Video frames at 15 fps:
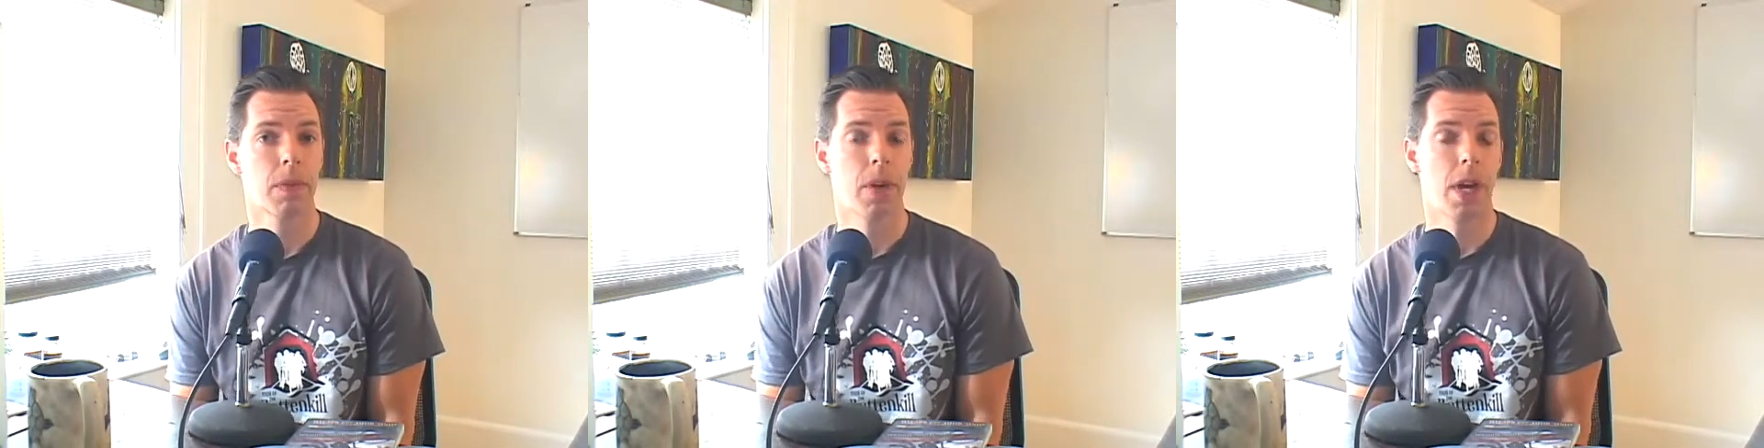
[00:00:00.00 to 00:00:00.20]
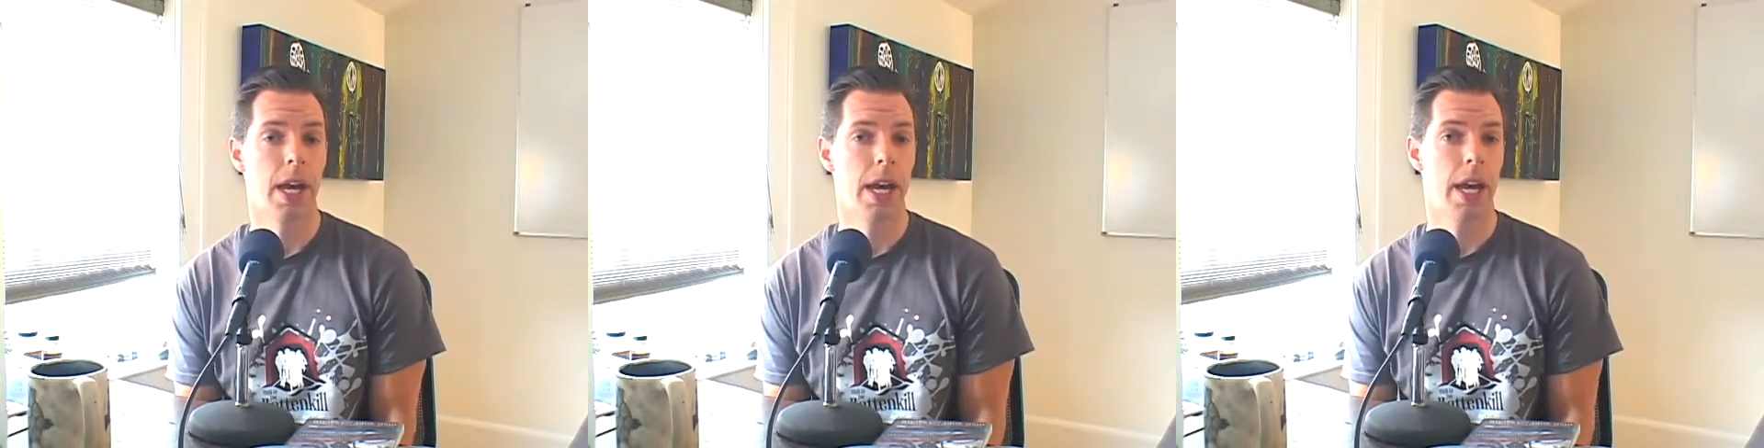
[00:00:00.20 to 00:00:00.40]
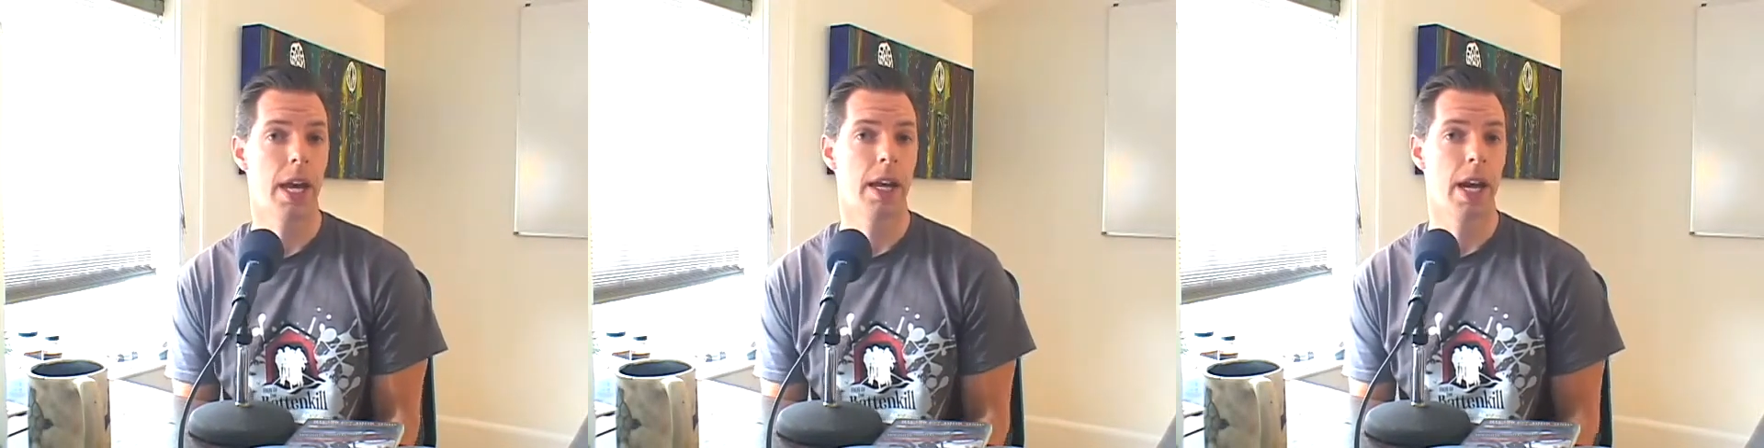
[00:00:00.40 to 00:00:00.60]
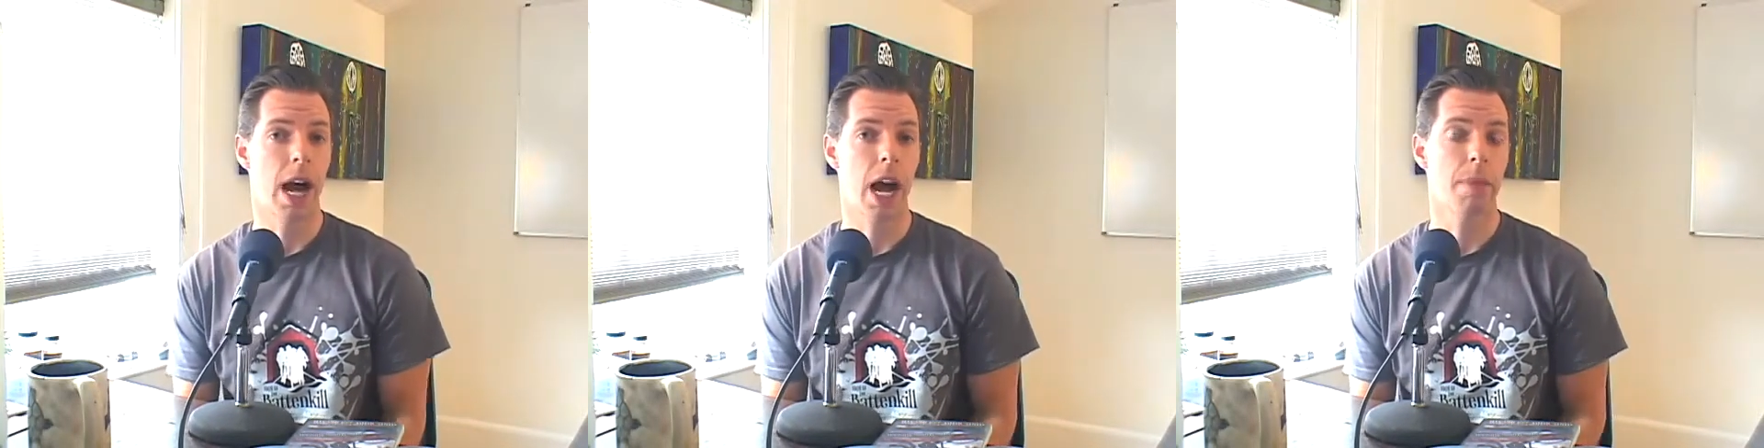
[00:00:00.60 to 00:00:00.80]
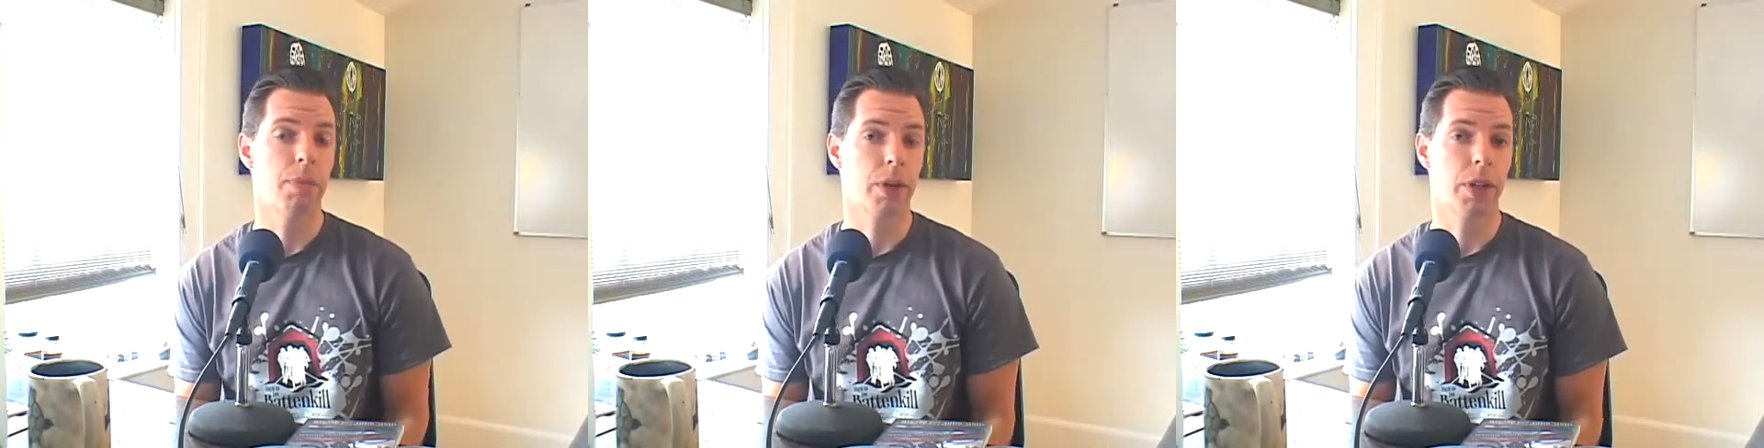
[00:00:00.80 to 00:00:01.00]
And
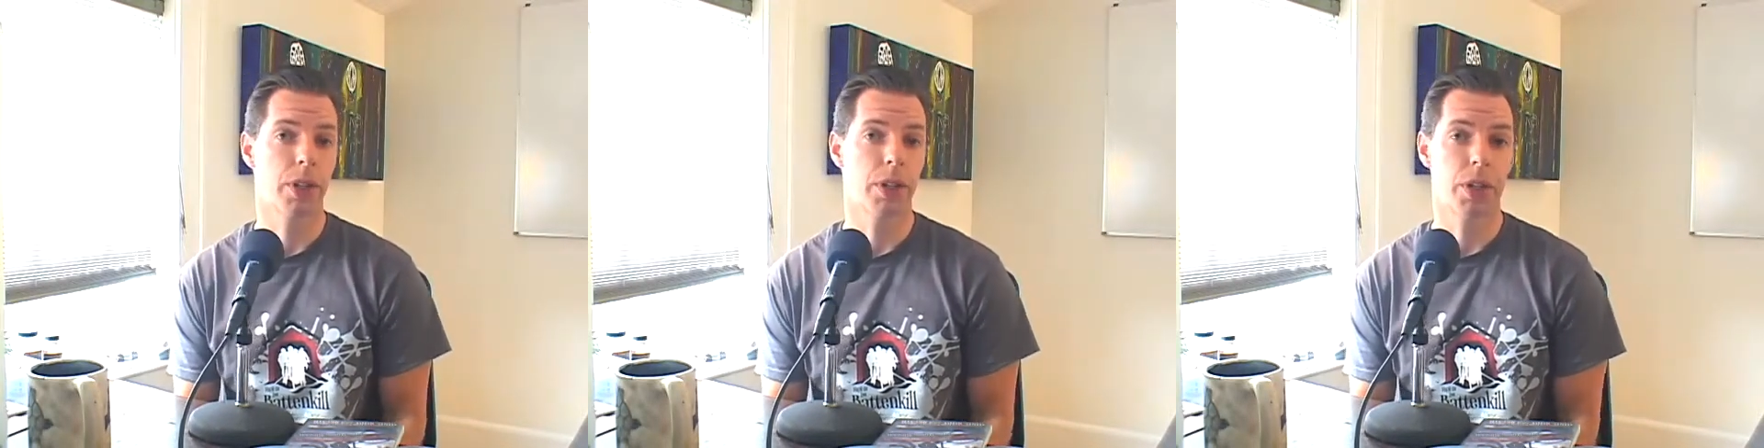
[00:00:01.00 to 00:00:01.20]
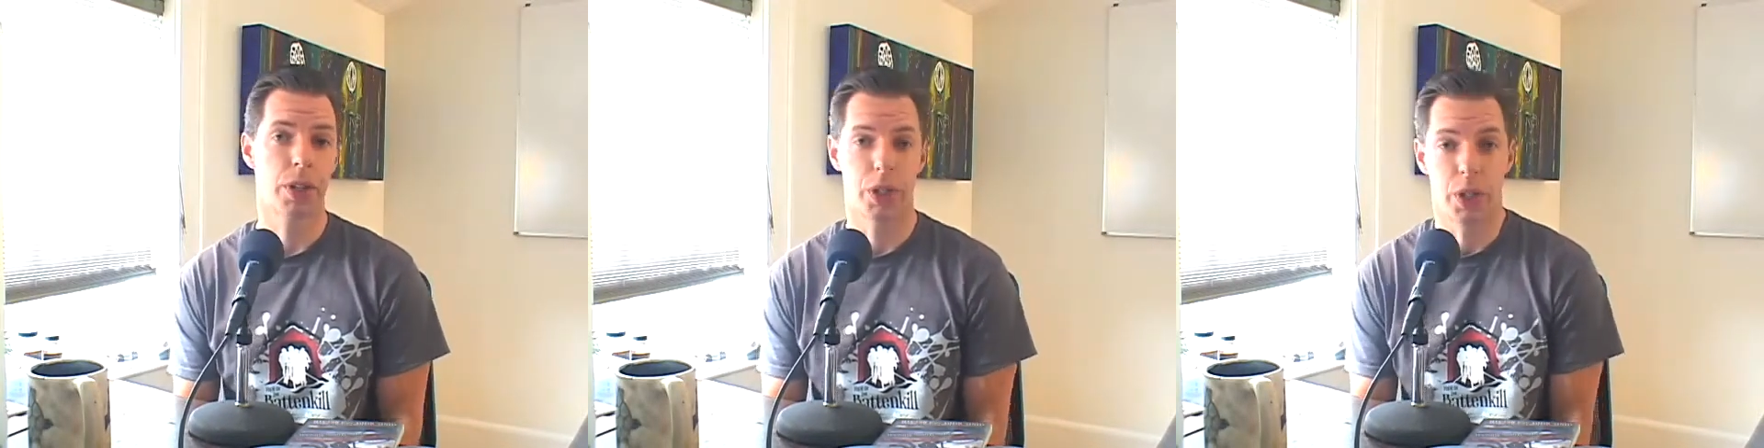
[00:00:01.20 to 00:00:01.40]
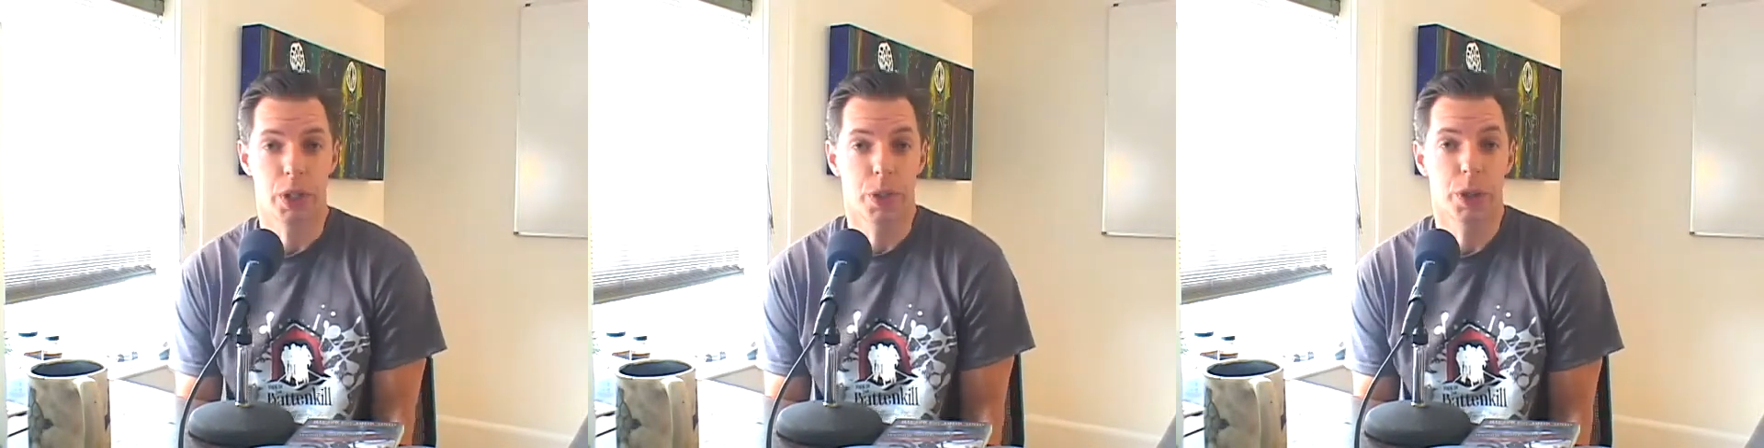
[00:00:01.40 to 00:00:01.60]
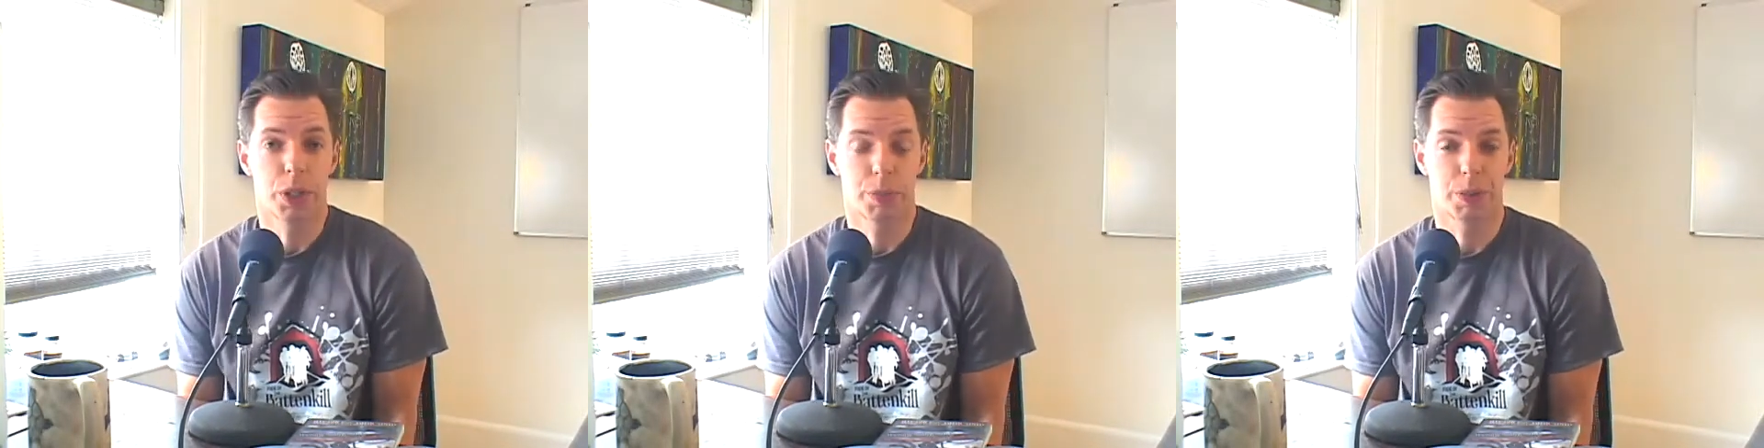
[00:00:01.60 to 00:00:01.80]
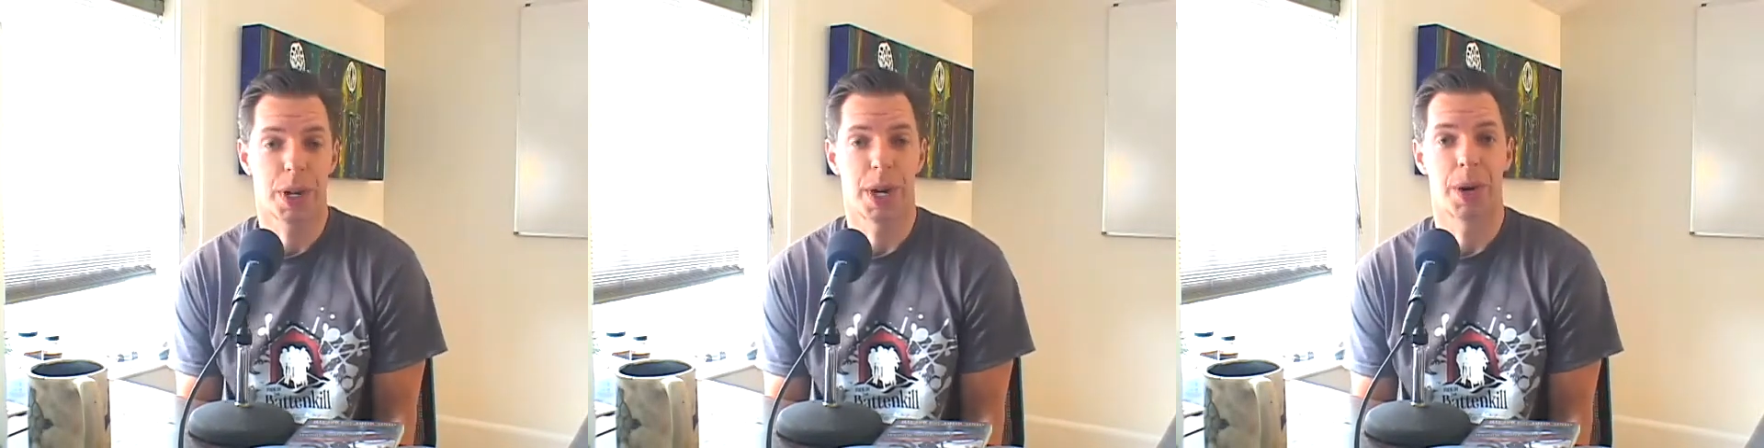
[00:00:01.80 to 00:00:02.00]
I put a huge
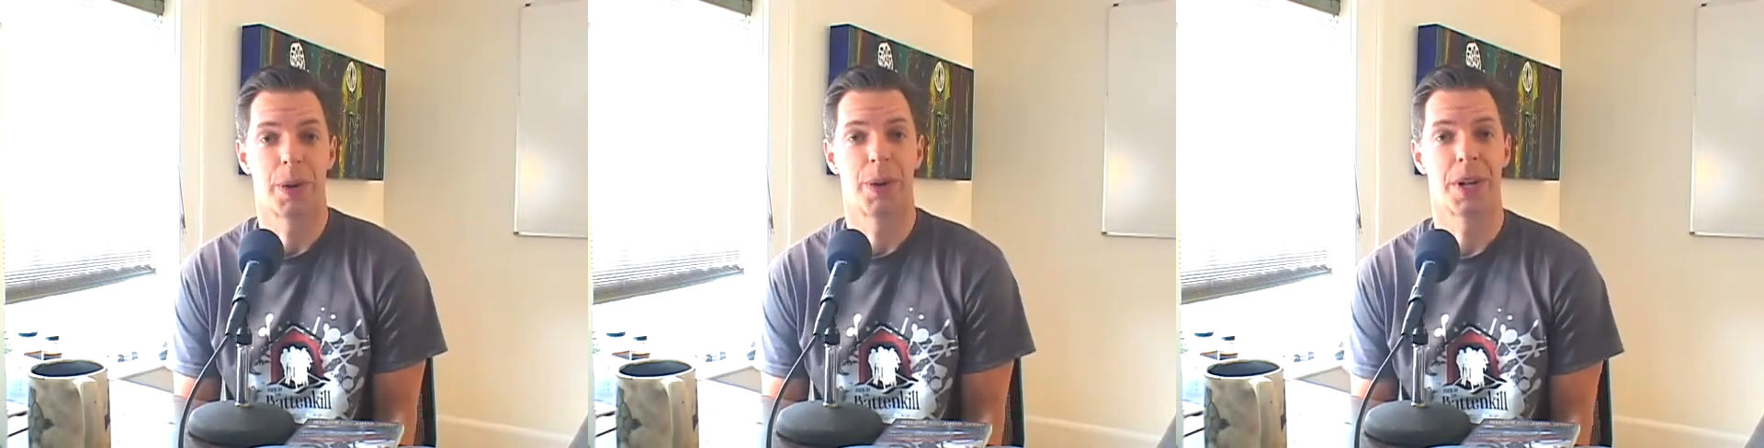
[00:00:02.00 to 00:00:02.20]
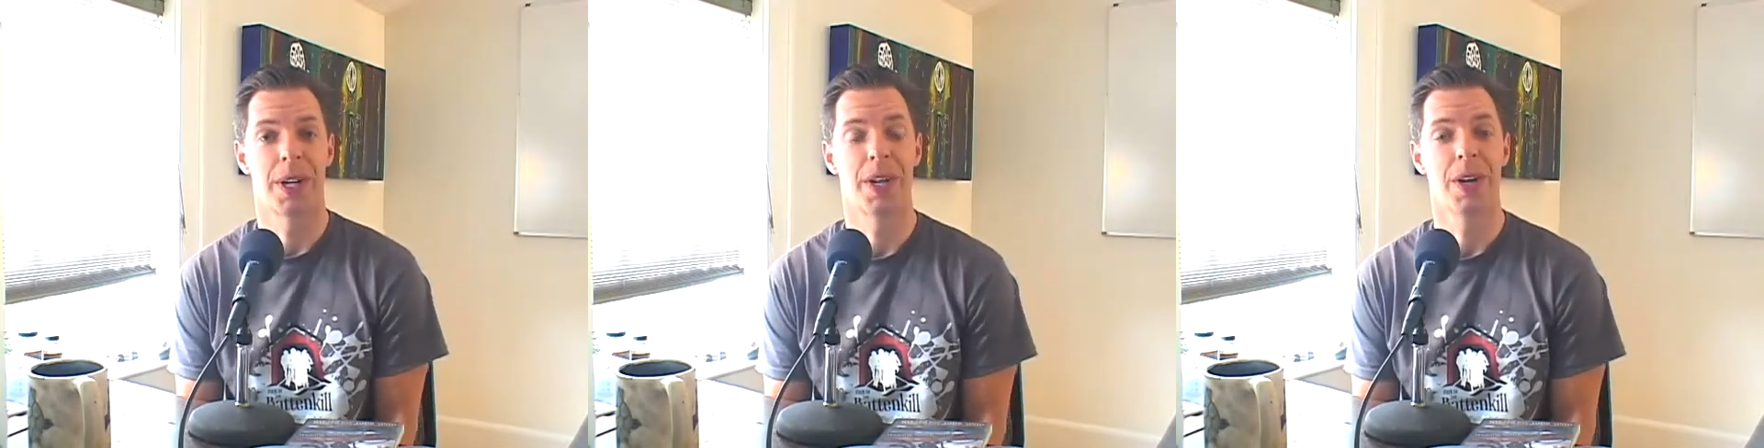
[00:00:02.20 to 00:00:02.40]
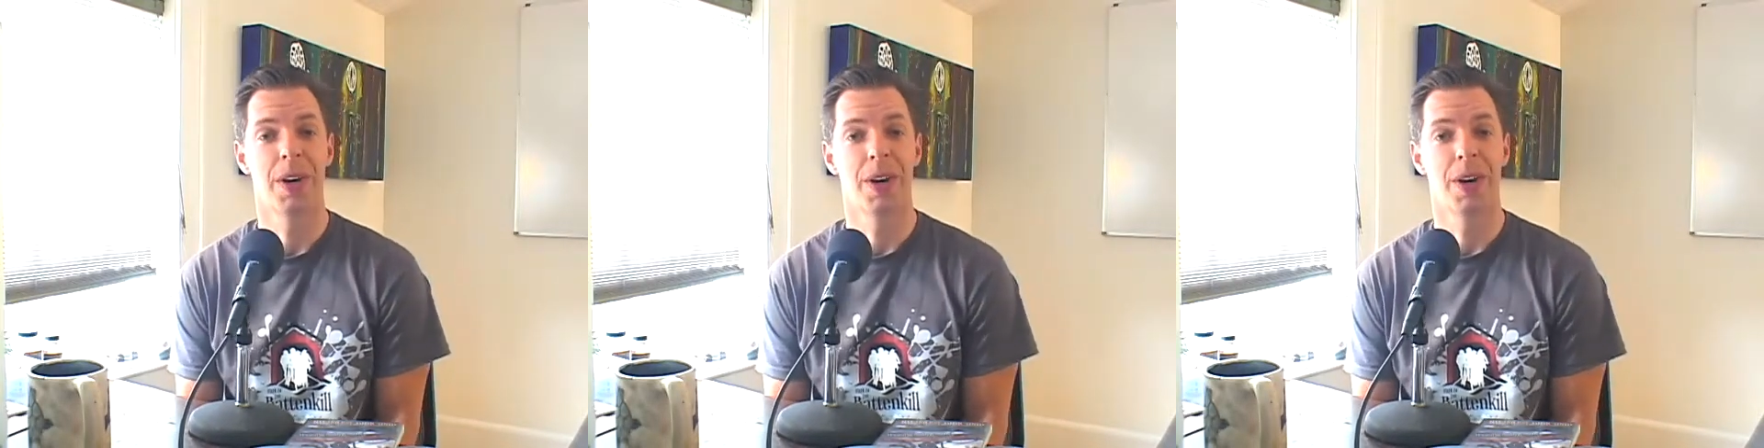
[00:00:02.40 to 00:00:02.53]
priority